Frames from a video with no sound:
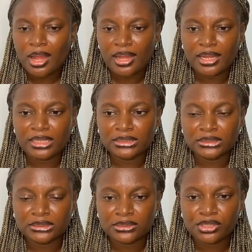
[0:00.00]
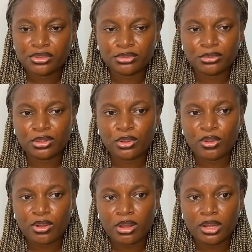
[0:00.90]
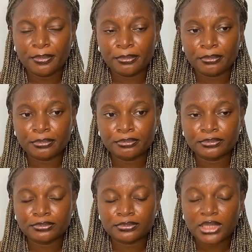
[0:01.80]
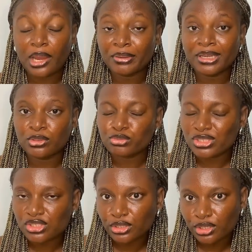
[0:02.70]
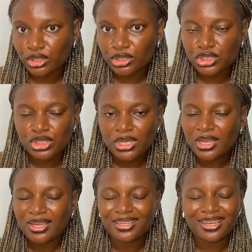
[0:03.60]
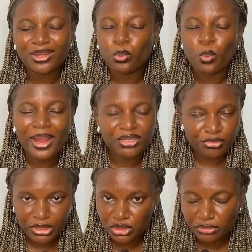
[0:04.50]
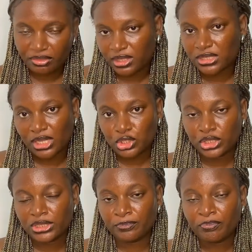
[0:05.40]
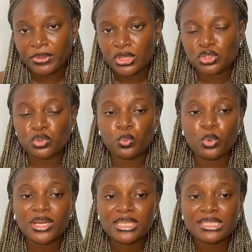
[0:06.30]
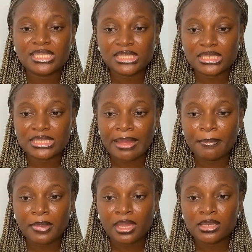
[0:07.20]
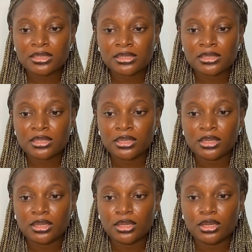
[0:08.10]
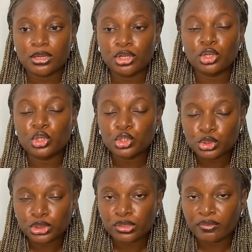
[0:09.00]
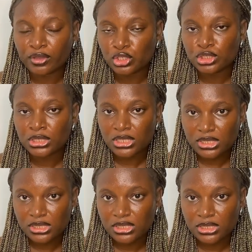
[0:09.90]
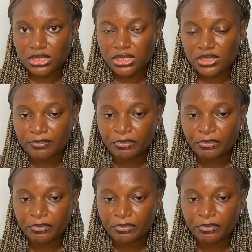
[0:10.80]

and um, carrying out research, a wide range of things actually. So what is it that makes a good virtual assistant?